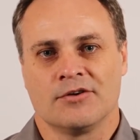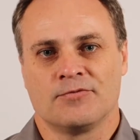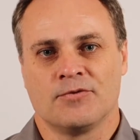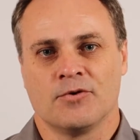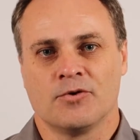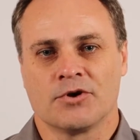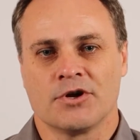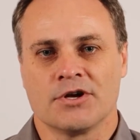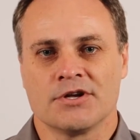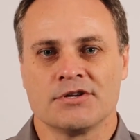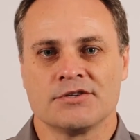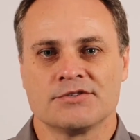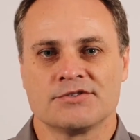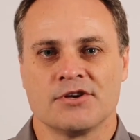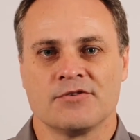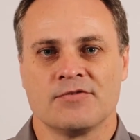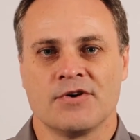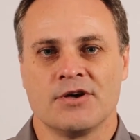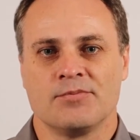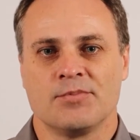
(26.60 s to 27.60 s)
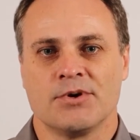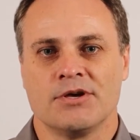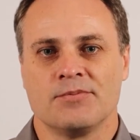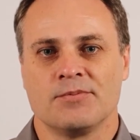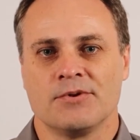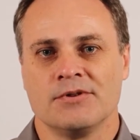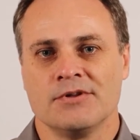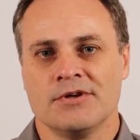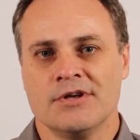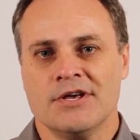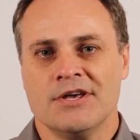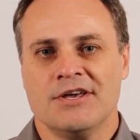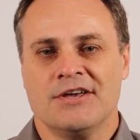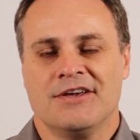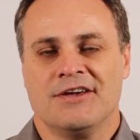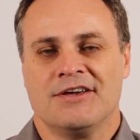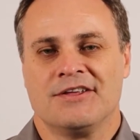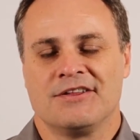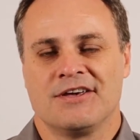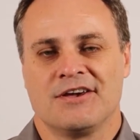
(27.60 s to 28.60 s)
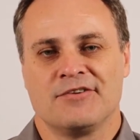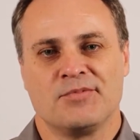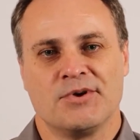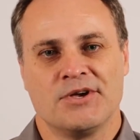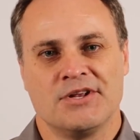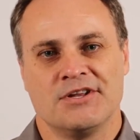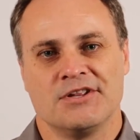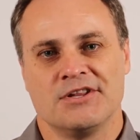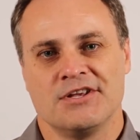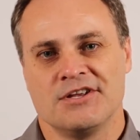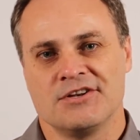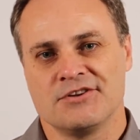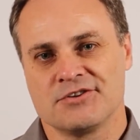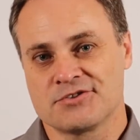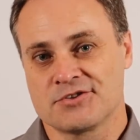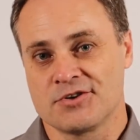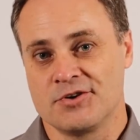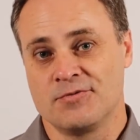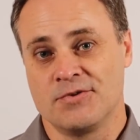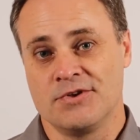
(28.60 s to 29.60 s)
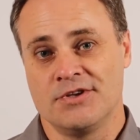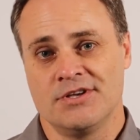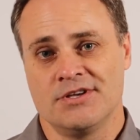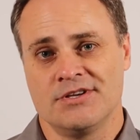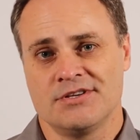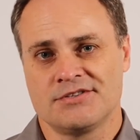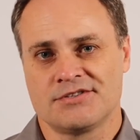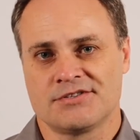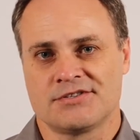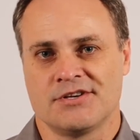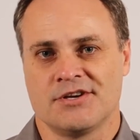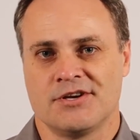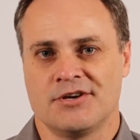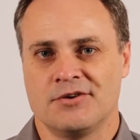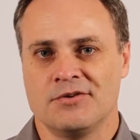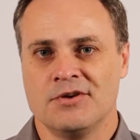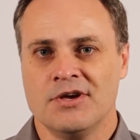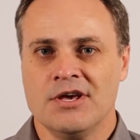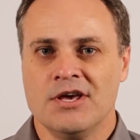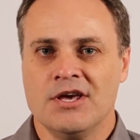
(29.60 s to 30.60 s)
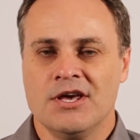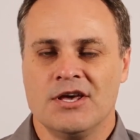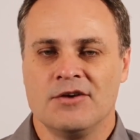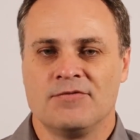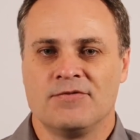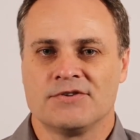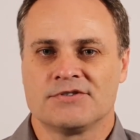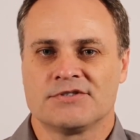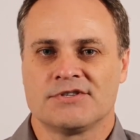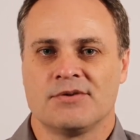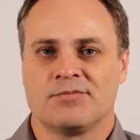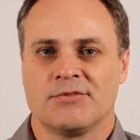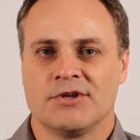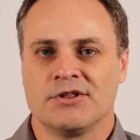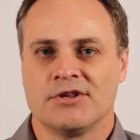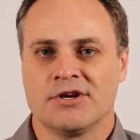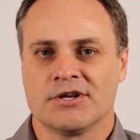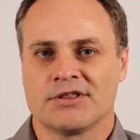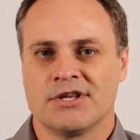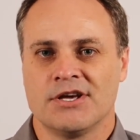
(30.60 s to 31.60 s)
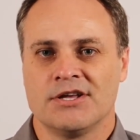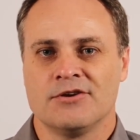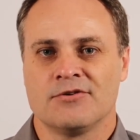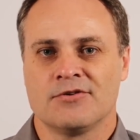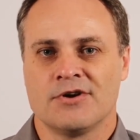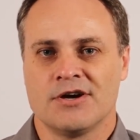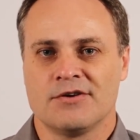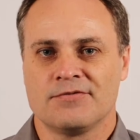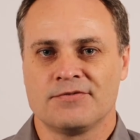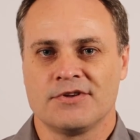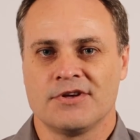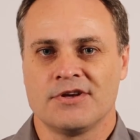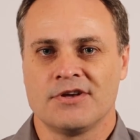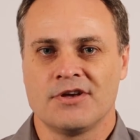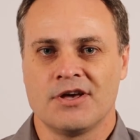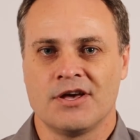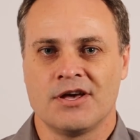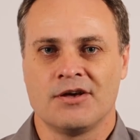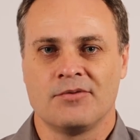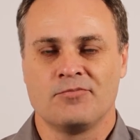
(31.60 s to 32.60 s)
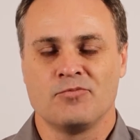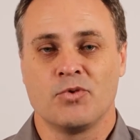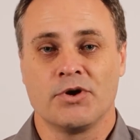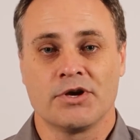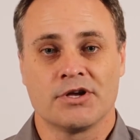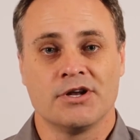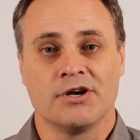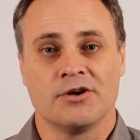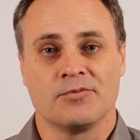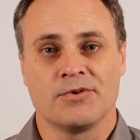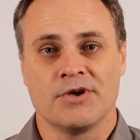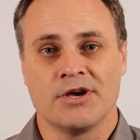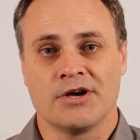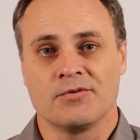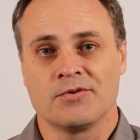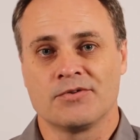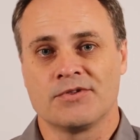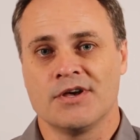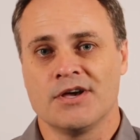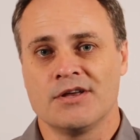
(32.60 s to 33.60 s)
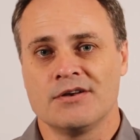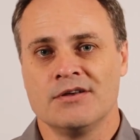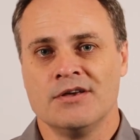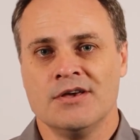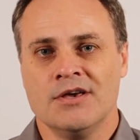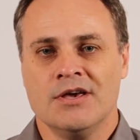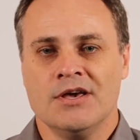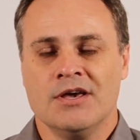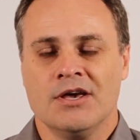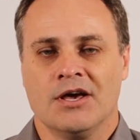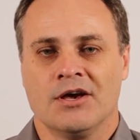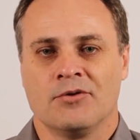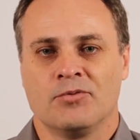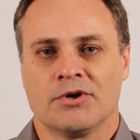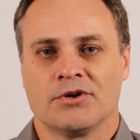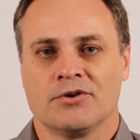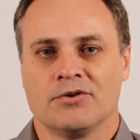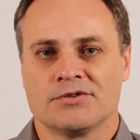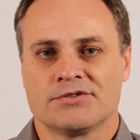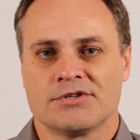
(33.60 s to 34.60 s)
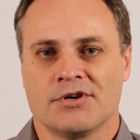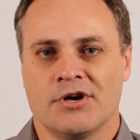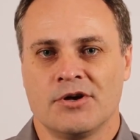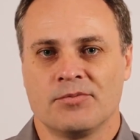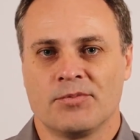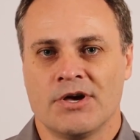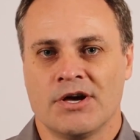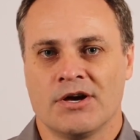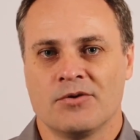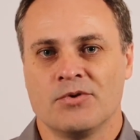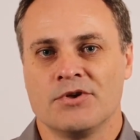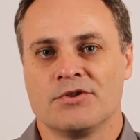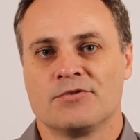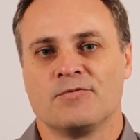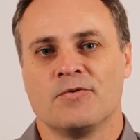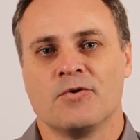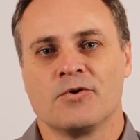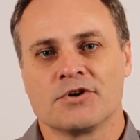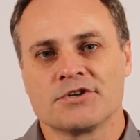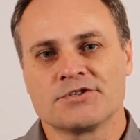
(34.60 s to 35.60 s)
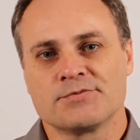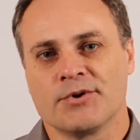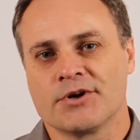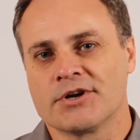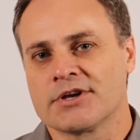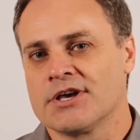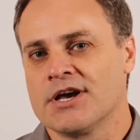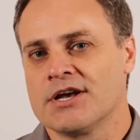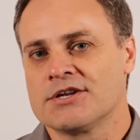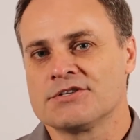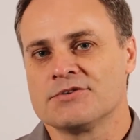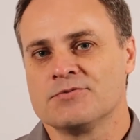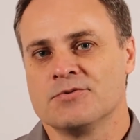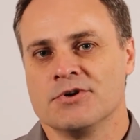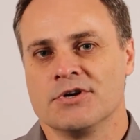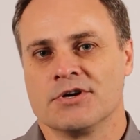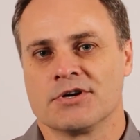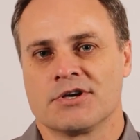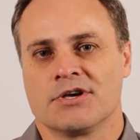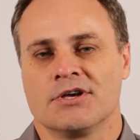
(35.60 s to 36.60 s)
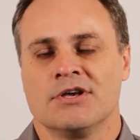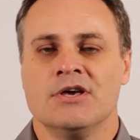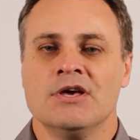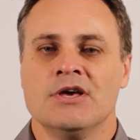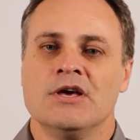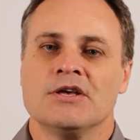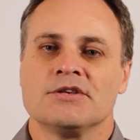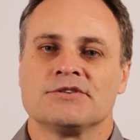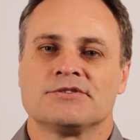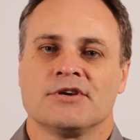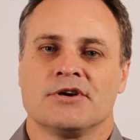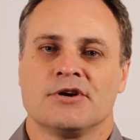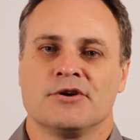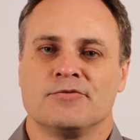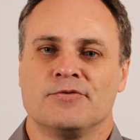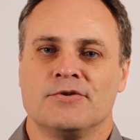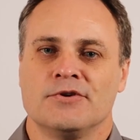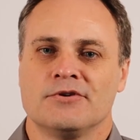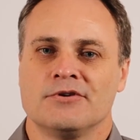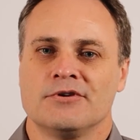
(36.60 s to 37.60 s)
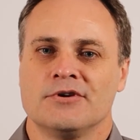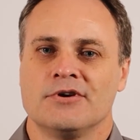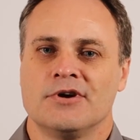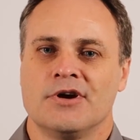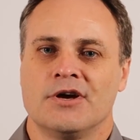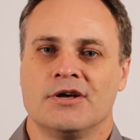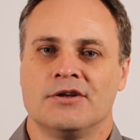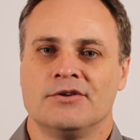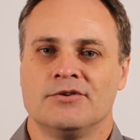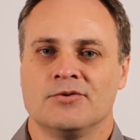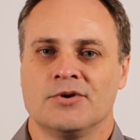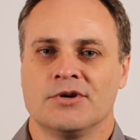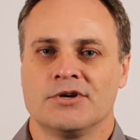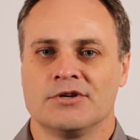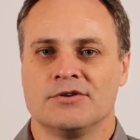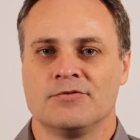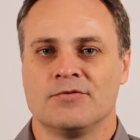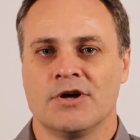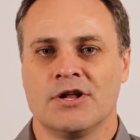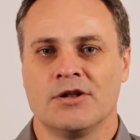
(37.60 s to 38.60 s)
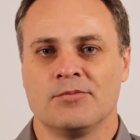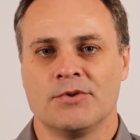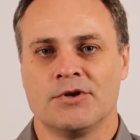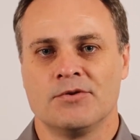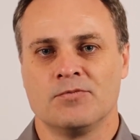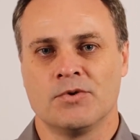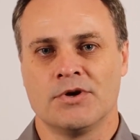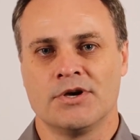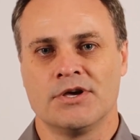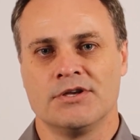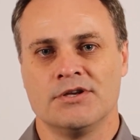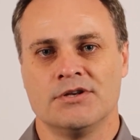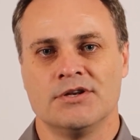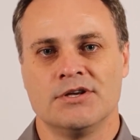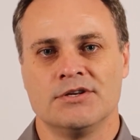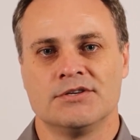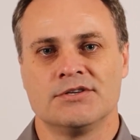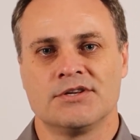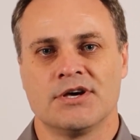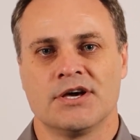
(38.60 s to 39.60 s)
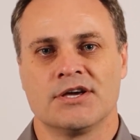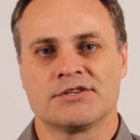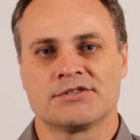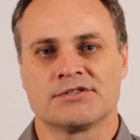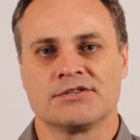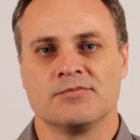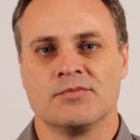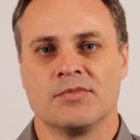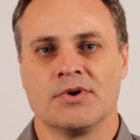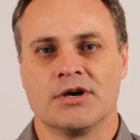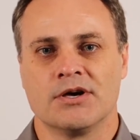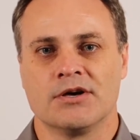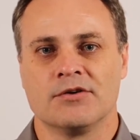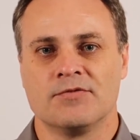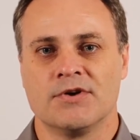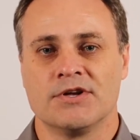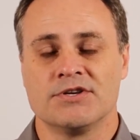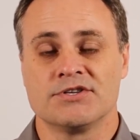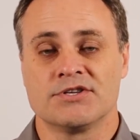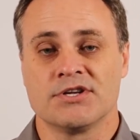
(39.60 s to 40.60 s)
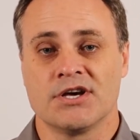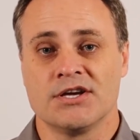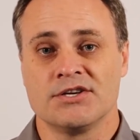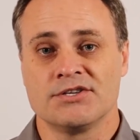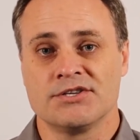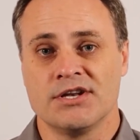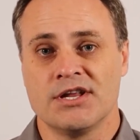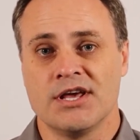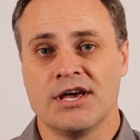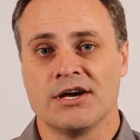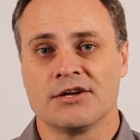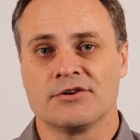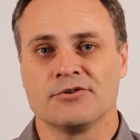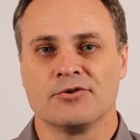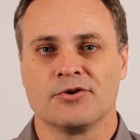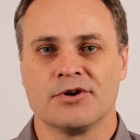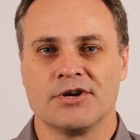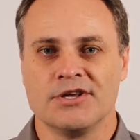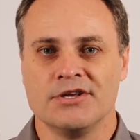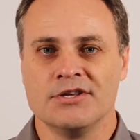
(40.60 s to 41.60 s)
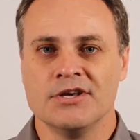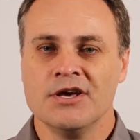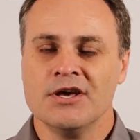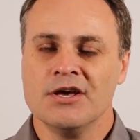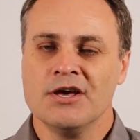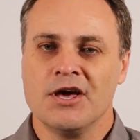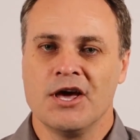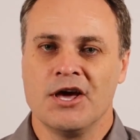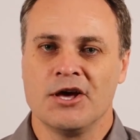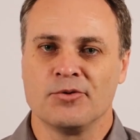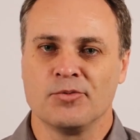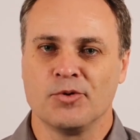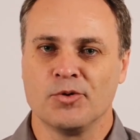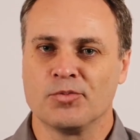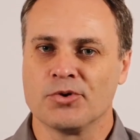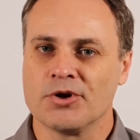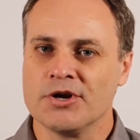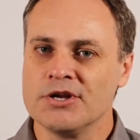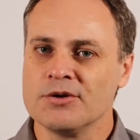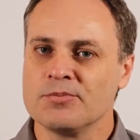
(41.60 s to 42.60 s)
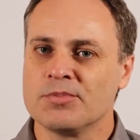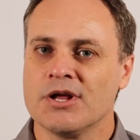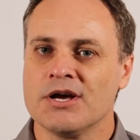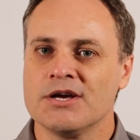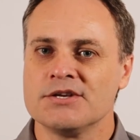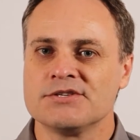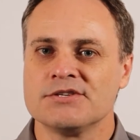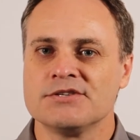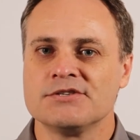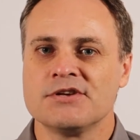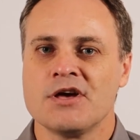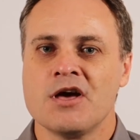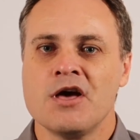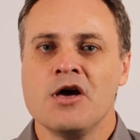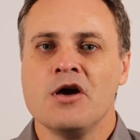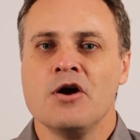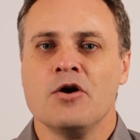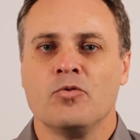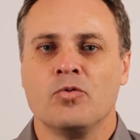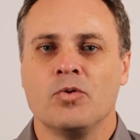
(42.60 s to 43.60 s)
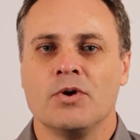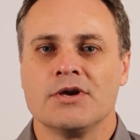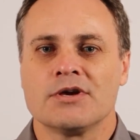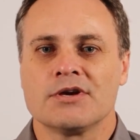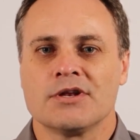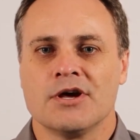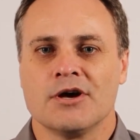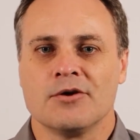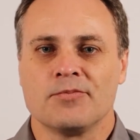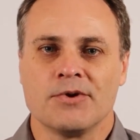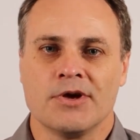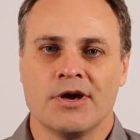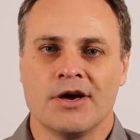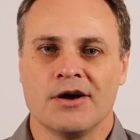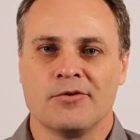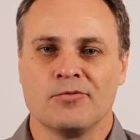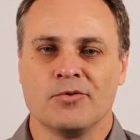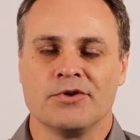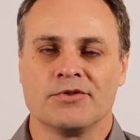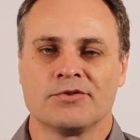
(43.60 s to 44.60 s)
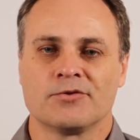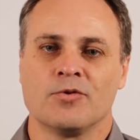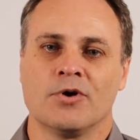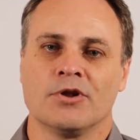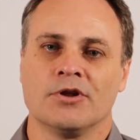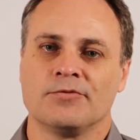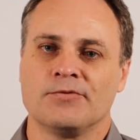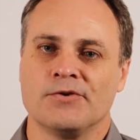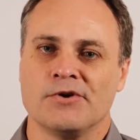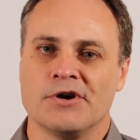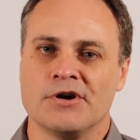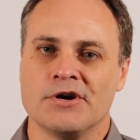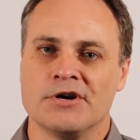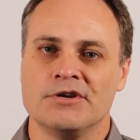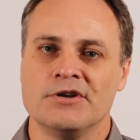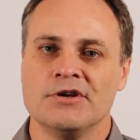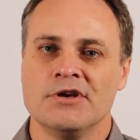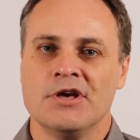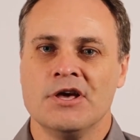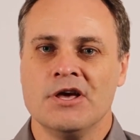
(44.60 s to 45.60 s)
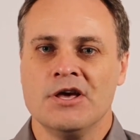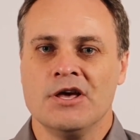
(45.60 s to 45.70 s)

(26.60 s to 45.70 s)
fauna survey people, and they've been in the industry for years. So if it's something like that you're after, we can help you out with that. And we can also help you out with fauna spotter catcher work. So if you're doing a development where you need to take some vegetation out or any animal breeding places, we can help you out with qualified